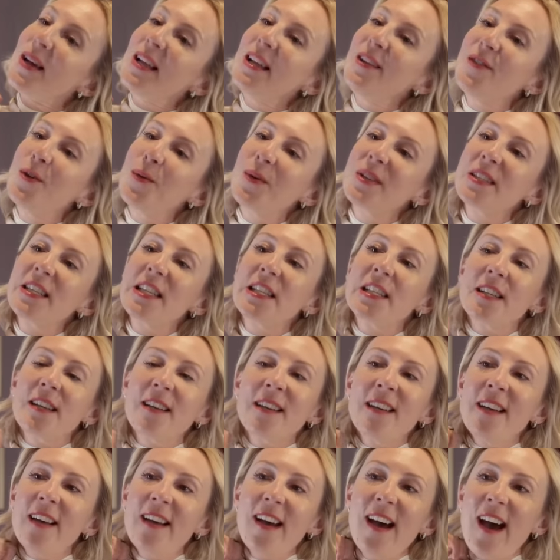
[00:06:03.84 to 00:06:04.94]
well if you want it to
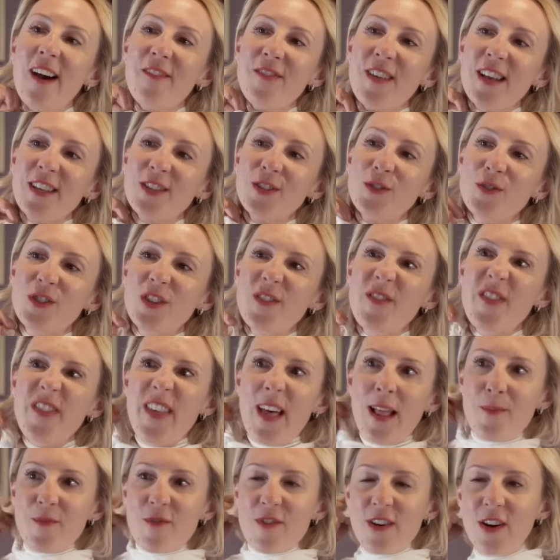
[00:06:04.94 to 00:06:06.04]
have that sort of
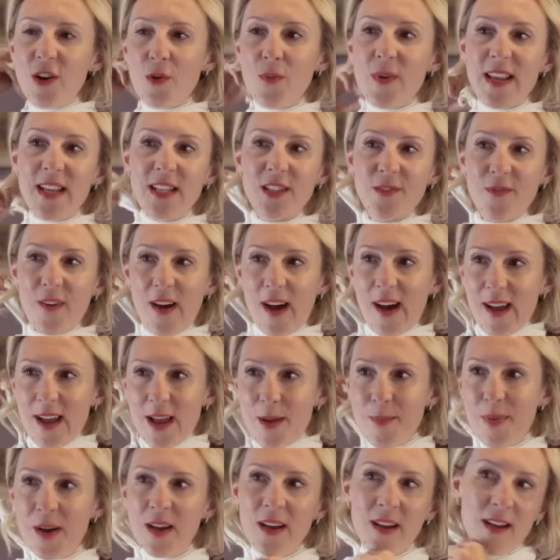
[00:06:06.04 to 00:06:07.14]
Thelma and Louise
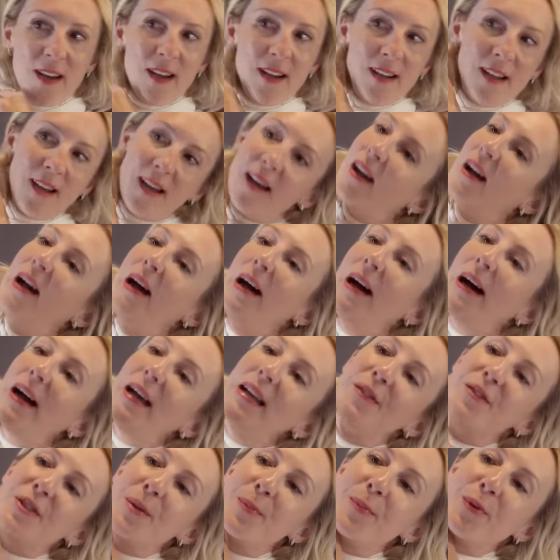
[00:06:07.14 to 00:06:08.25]
vibe. I
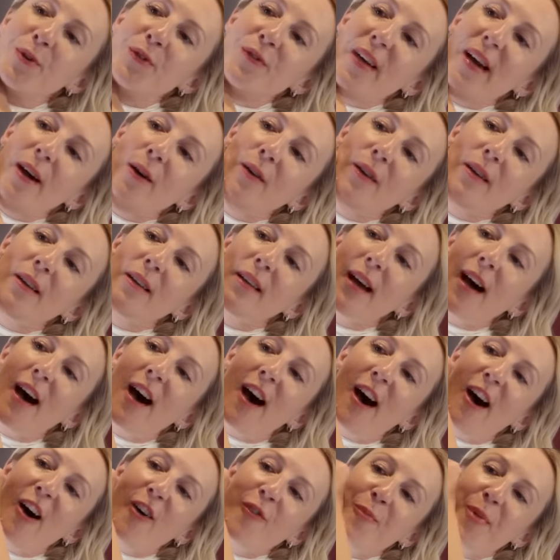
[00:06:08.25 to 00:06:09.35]
love to puff out a
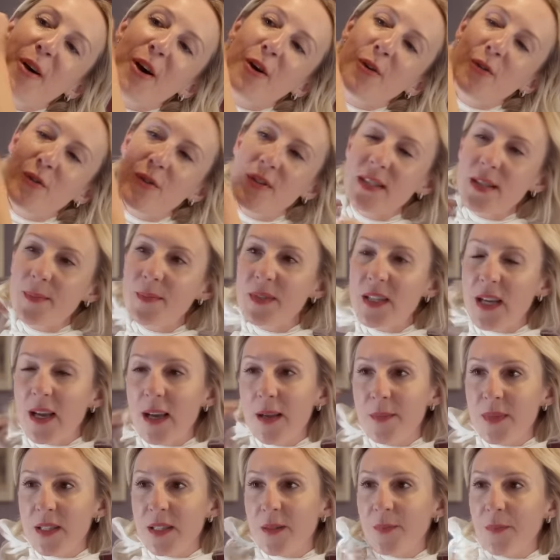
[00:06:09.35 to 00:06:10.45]
half bow
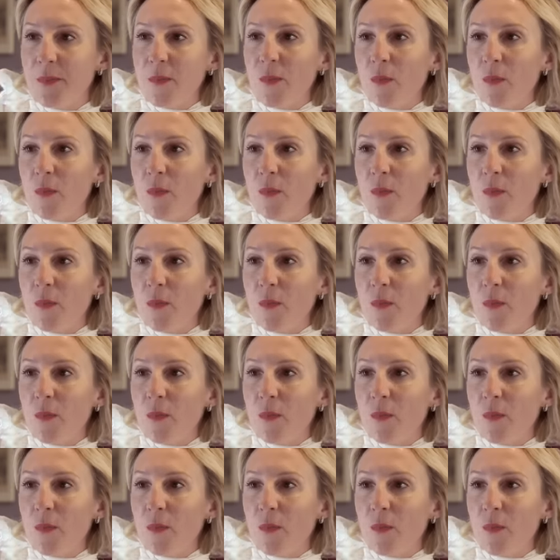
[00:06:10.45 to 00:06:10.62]
sometimes.